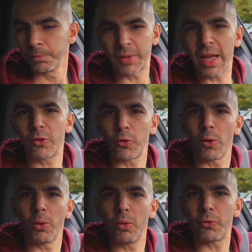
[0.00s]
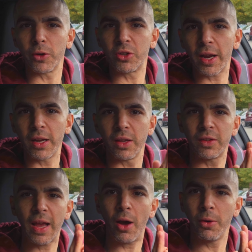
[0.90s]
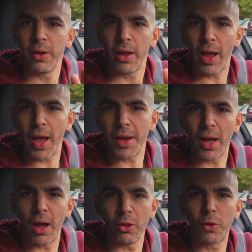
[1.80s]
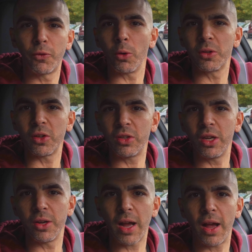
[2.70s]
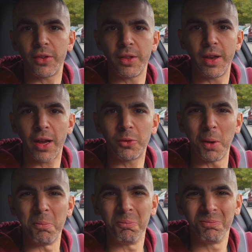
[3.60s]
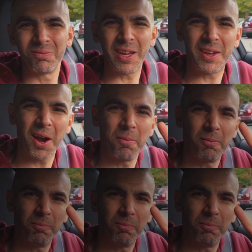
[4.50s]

Thanks for checking this out, and look forward to seeing you guys on the next one. Take care.